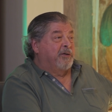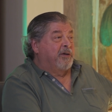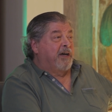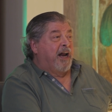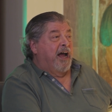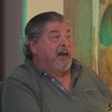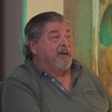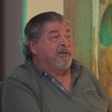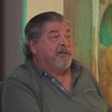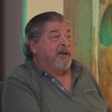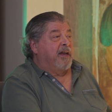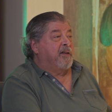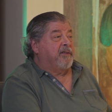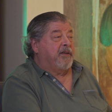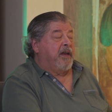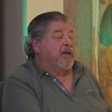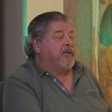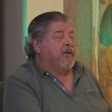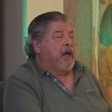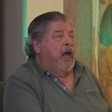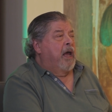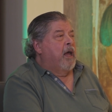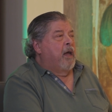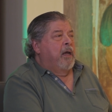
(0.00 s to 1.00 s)
in the United
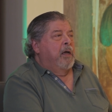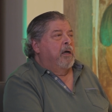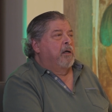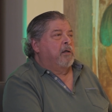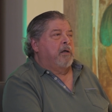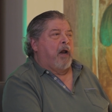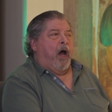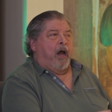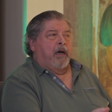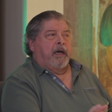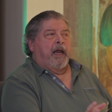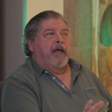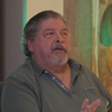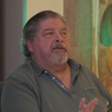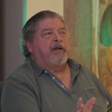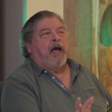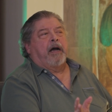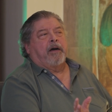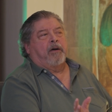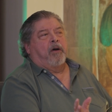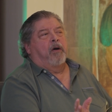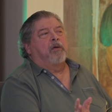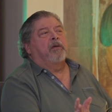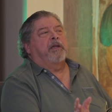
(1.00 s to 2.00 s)
States as, no,
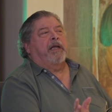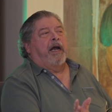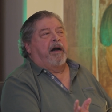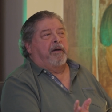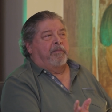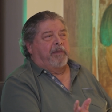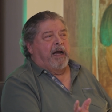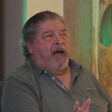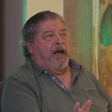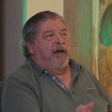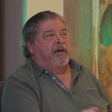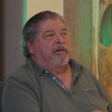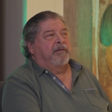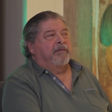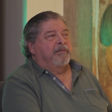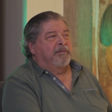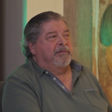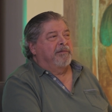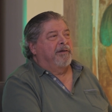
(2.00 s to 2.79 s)
let's not go there, man.